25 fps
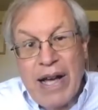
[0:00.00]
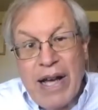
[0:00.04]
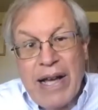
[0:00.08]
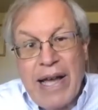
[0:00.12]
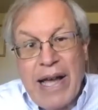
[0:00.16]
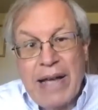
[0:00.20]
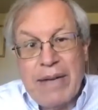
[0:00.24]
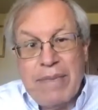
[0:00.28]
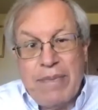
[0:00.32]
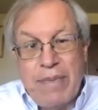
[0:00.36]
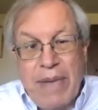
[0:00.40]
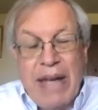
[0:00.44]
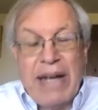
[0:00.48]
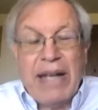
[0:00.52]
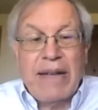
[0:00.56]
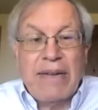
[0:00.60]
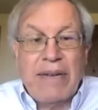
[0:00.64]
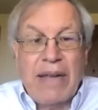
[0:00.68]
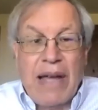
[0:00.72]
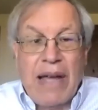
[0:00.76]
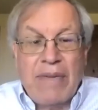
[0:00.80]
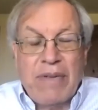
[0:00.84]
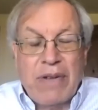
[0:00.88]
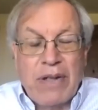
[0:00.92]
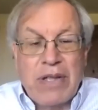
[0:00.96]
on many
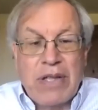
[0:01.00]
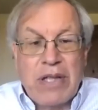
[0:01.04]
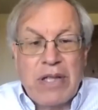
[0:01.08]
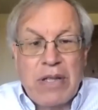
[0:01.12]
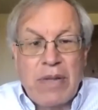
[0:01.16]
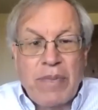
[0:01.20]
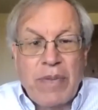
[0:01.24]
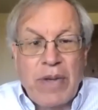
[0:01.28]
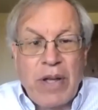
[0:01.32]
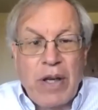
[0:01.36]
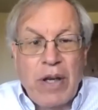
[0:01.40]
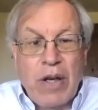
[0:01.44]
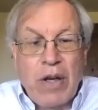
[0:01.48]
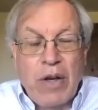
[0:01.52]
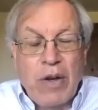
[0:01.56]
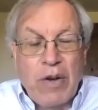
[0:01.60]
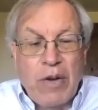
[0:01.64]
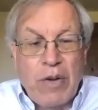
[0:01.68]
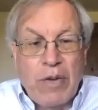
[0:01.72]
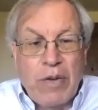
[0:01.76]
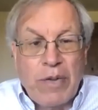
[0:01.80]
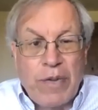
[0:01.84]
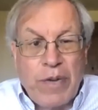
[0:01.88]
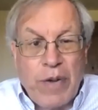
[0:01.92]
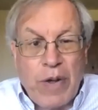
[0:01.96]
levels.
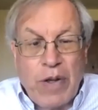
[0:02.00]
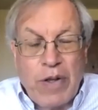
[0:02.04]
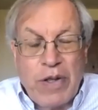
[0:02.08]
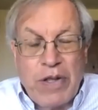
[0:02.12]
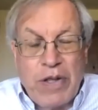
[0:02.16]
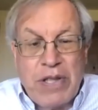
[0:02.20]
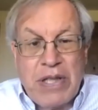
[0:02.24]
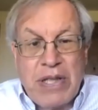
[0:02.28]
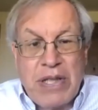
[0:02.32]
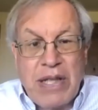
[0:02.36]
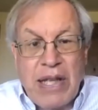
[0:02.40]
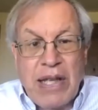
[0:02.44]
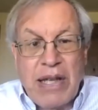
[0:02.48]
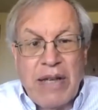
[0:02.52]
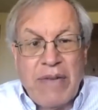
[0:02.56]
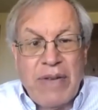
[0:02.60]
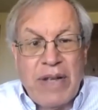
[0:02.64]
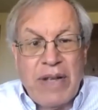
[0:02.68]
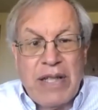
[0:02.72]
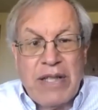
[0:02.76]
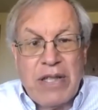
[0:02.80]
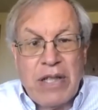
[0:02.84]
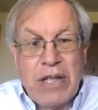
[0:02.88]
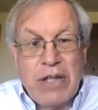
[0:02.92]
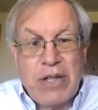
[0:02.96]
First, if it
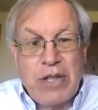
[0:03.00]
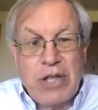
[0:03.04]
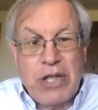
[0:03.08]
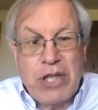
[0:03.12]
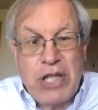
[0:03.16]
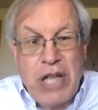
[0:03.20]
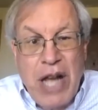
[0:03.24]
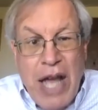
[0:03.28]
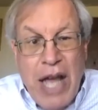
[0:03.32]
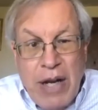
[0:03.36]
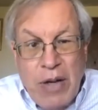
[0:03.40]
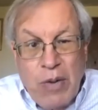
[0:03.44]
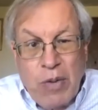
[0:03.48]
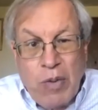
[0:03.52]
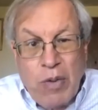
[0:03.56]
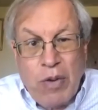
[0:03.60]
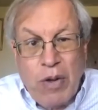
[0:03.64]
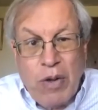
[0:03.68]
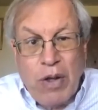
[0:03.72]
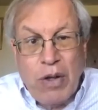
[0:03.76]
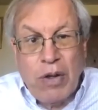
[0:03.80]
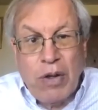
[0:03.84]
is a general